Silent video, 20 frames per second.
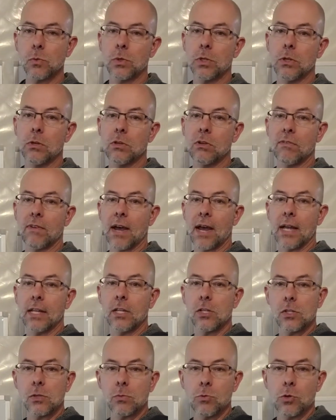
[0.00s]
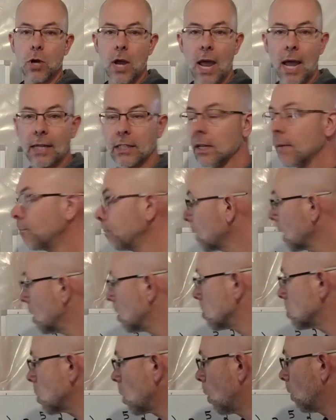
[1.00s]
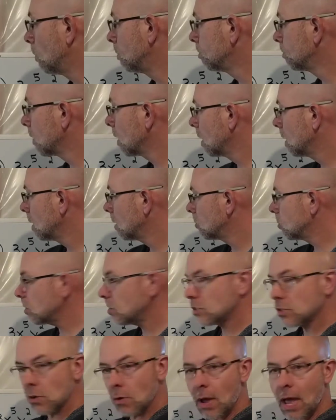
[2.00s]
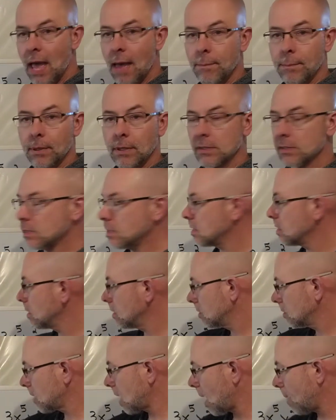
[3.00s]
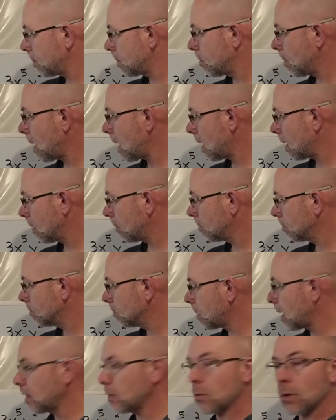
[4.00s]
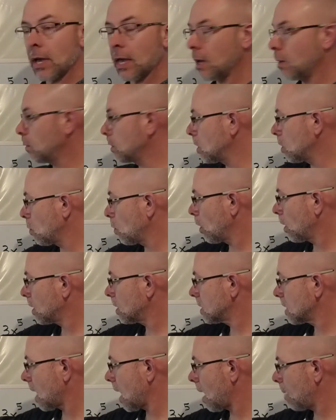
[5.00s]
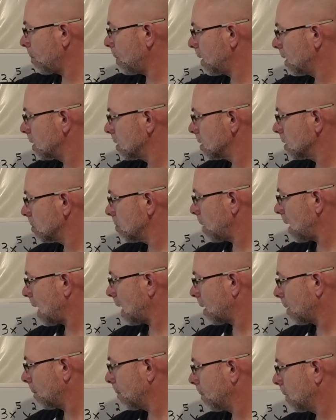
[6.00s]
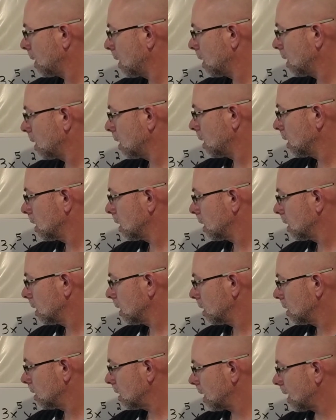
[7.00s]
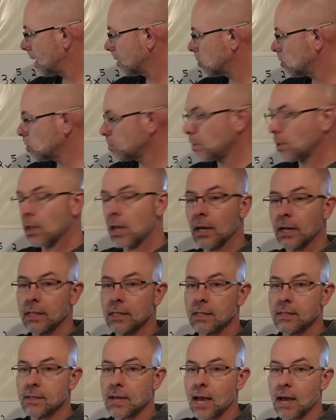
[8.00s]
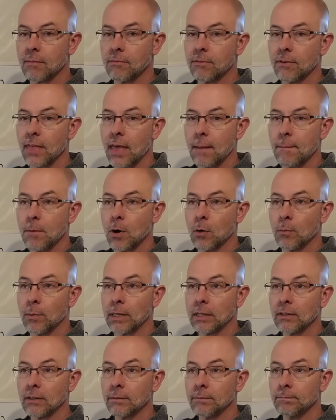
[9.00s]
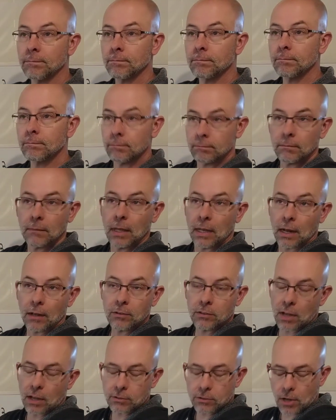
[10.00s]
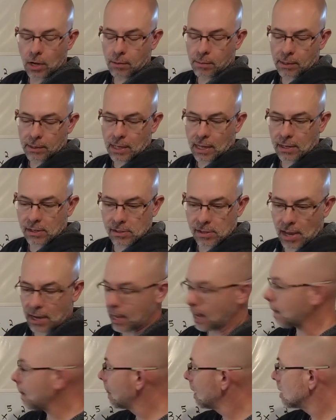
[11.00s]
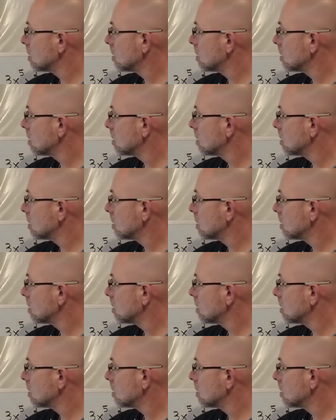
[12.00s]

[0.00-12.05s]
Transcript: When you divide, you subtract. So, just so happens, top to bottom, by the way, when you work top to bottom, the answers belong in the top for that moment. And I'll talk about that in a second.